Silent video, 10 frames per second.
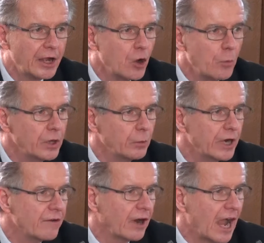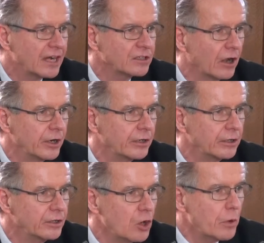and nobody would ever act on it.
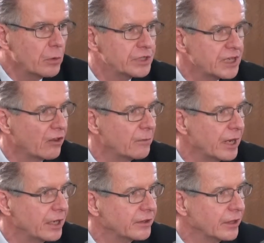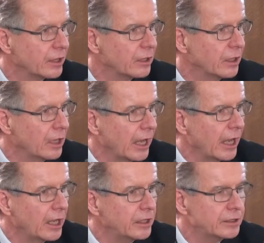Nobody would tell them anything.
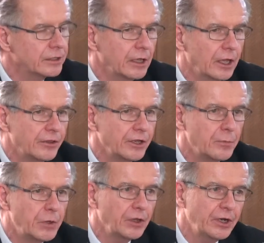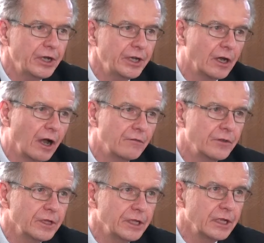And the ability
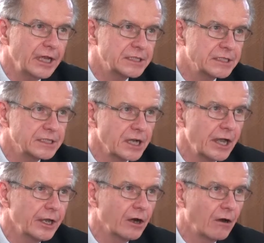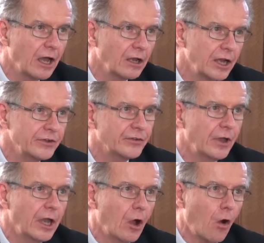of the Legal Aid Society and our allies
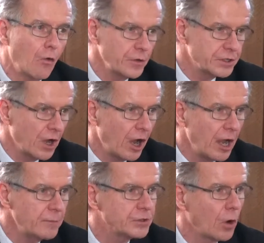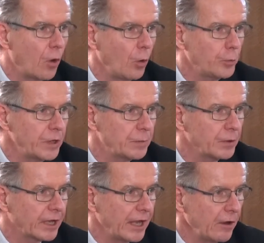over time to hold
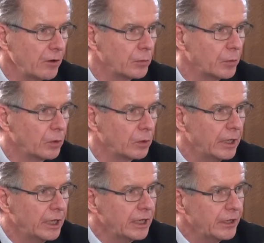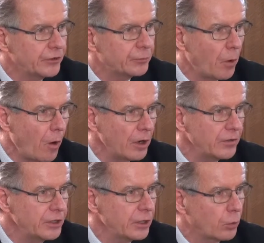people accountable is part
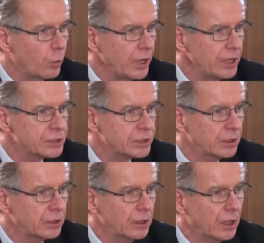of the equation,